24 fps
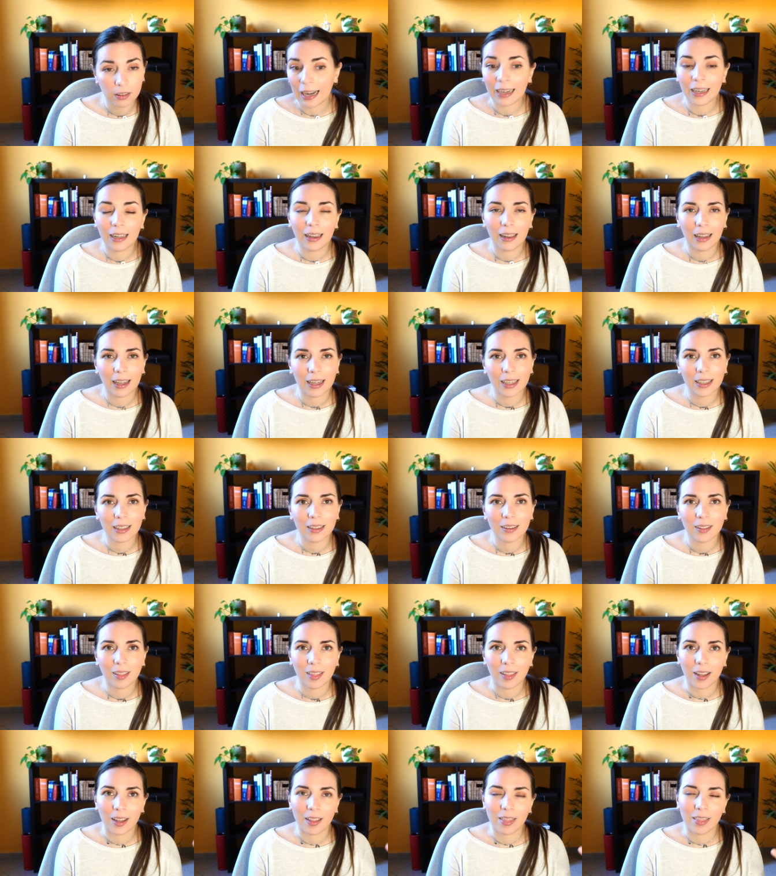I
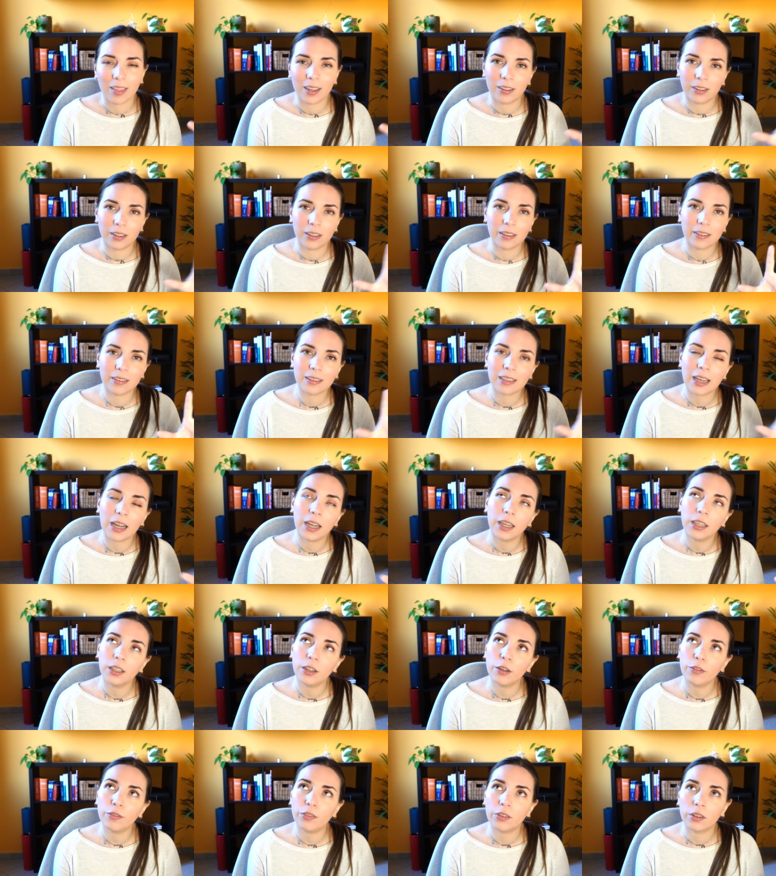like that there is kind
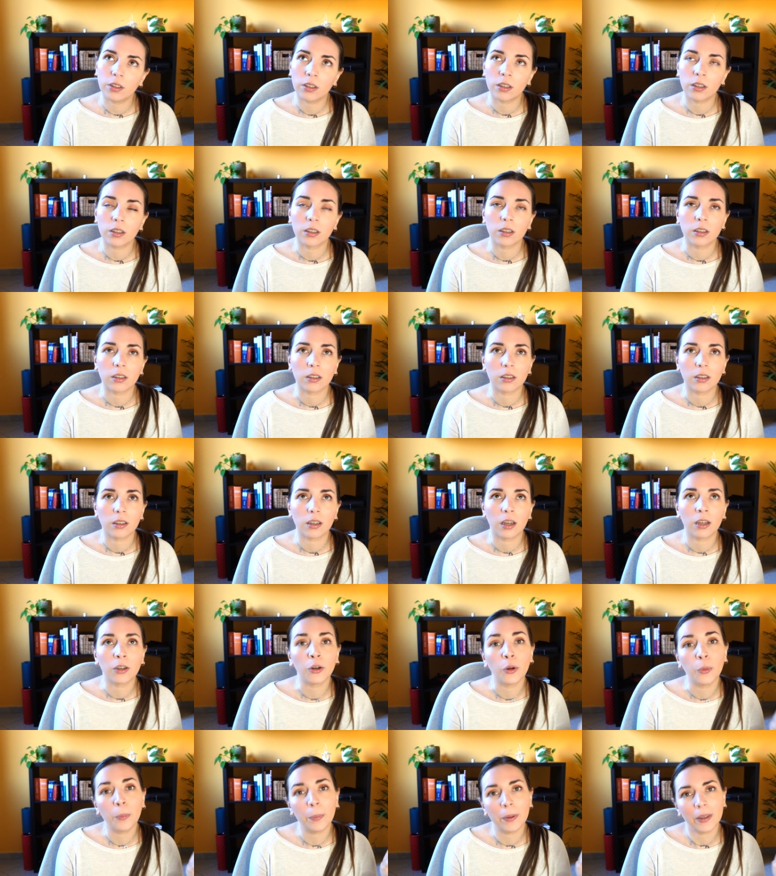of
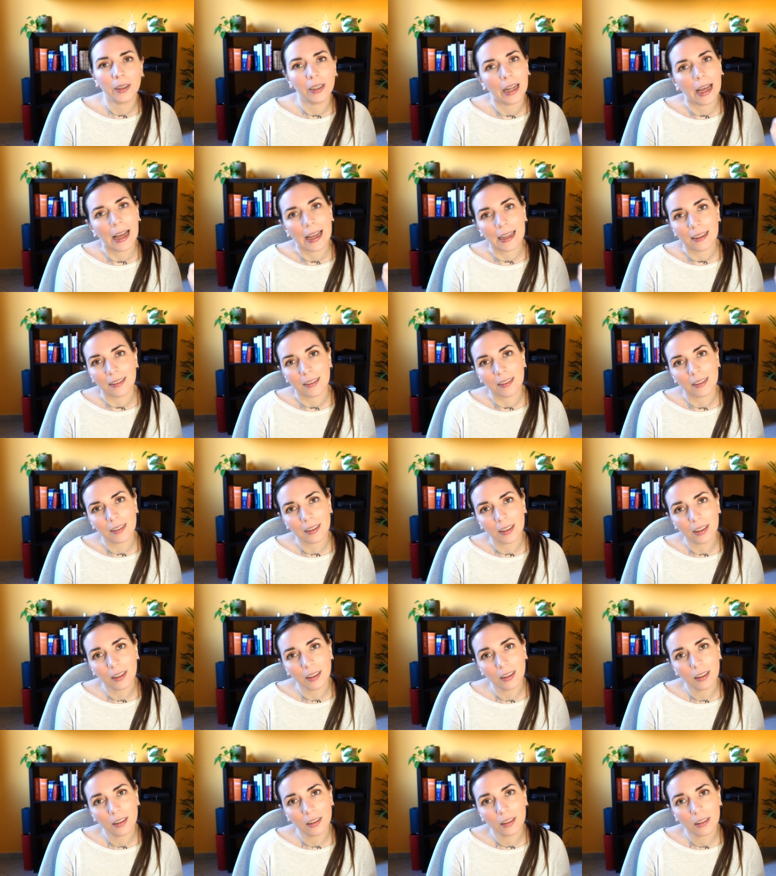an open
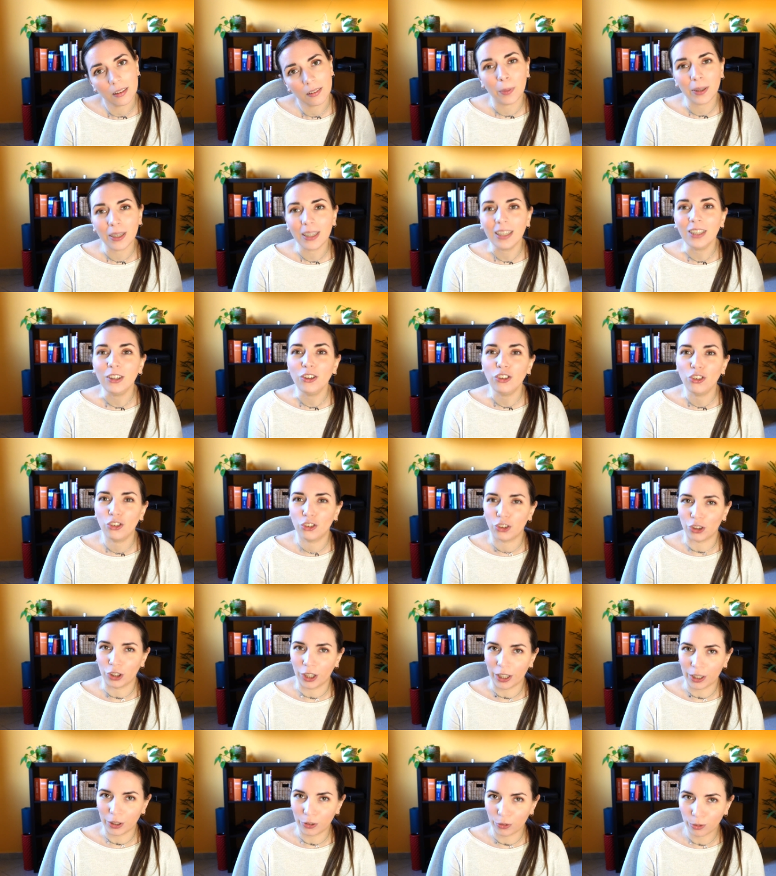ending, but in
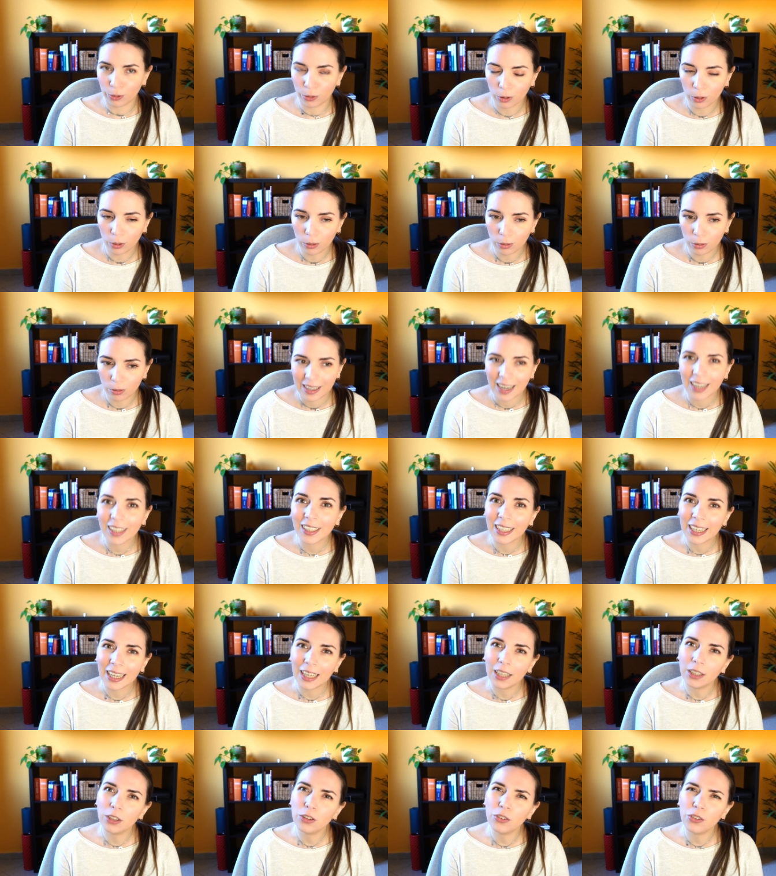general, I
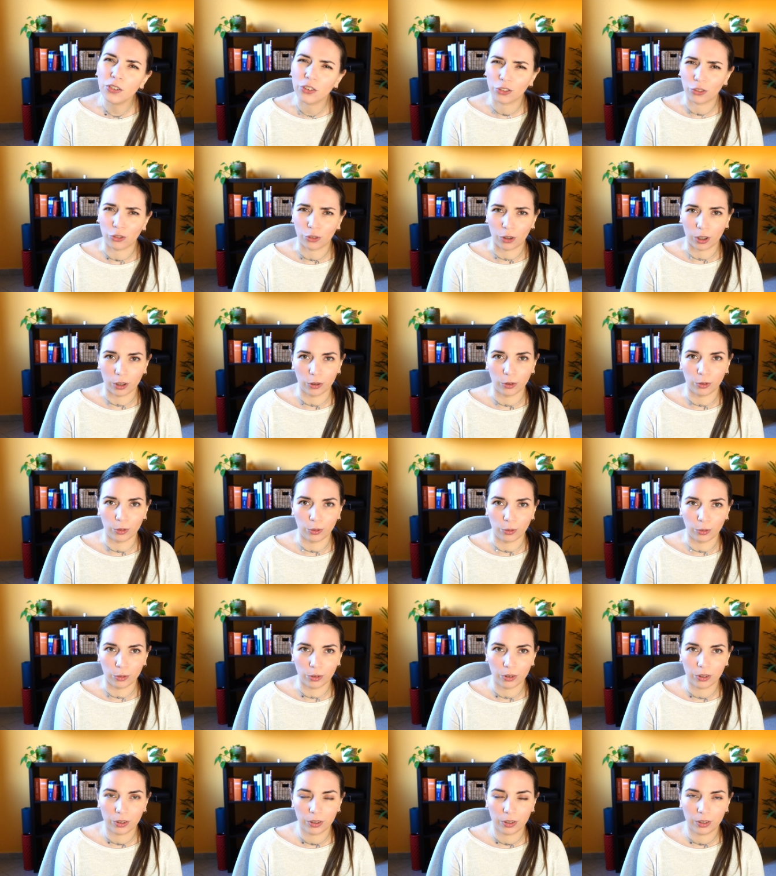kind of
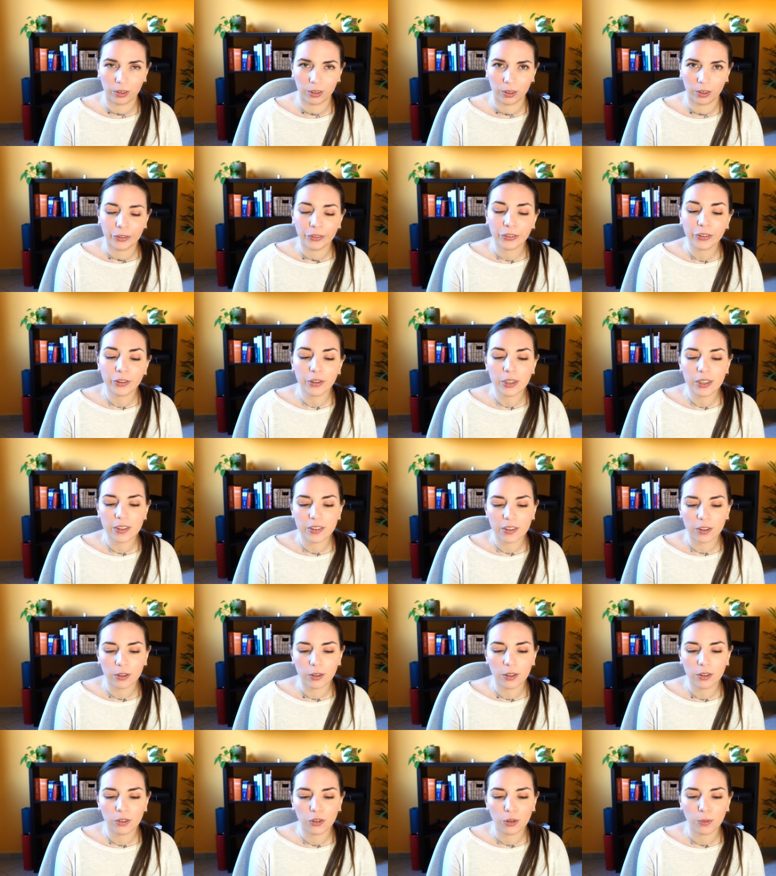struggled. So it's
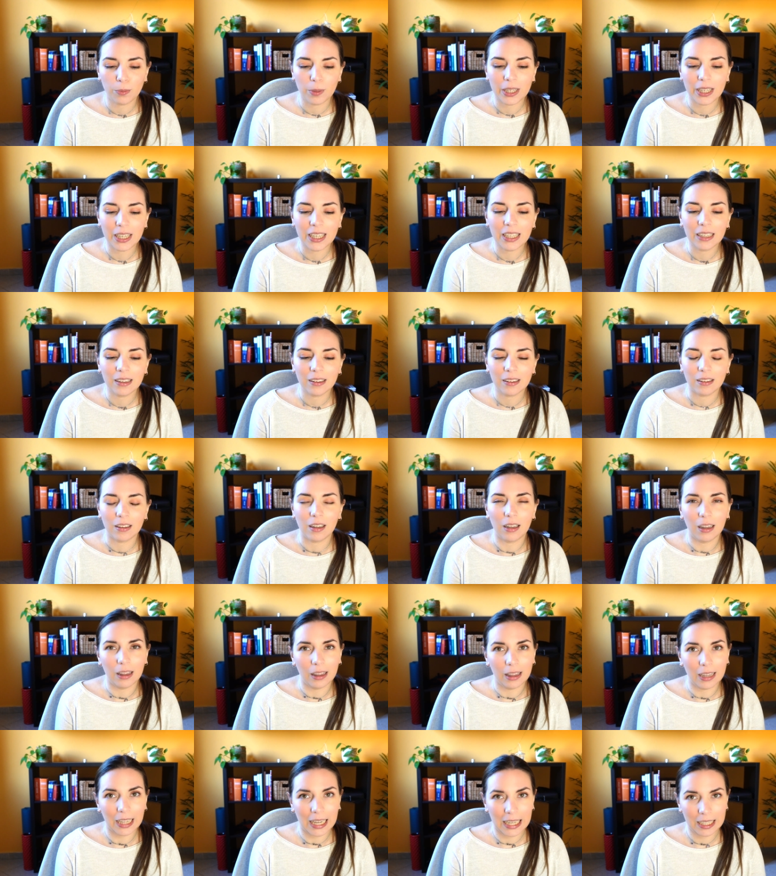going to be in the
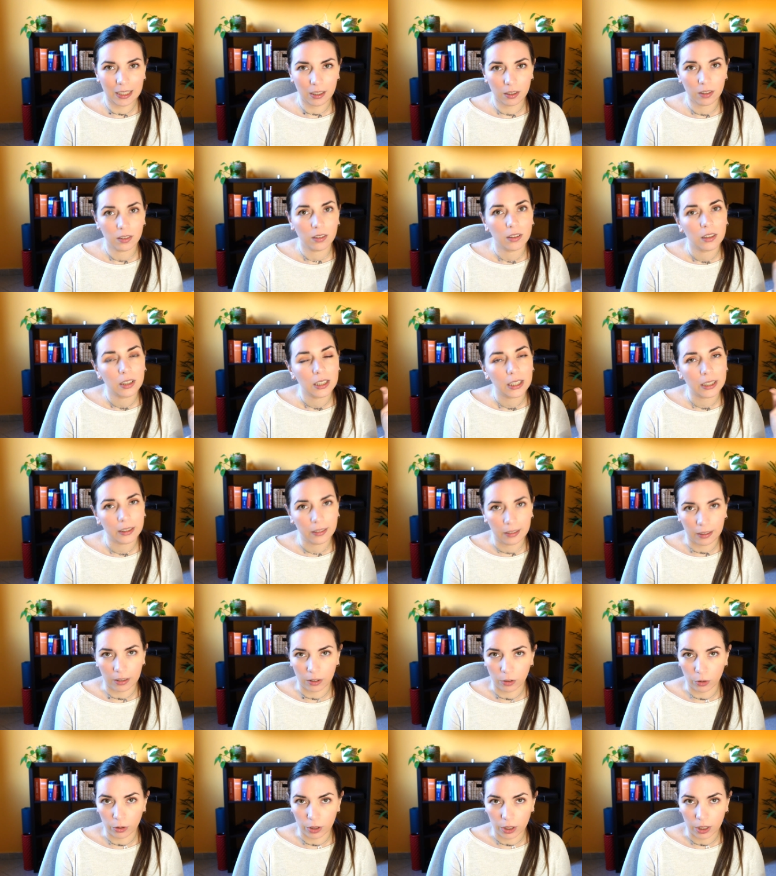light
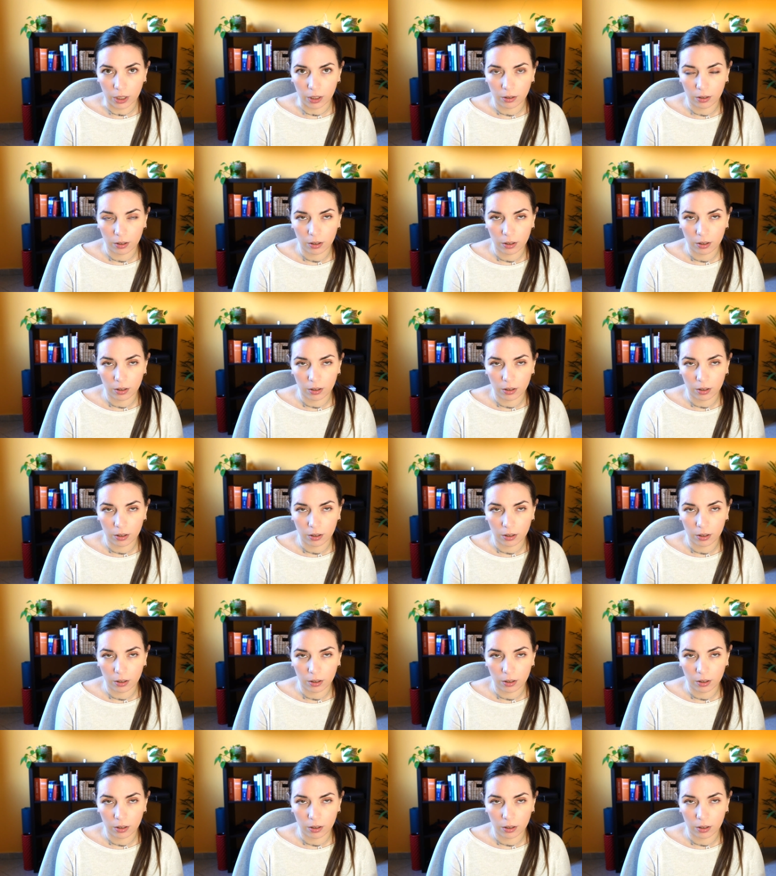category.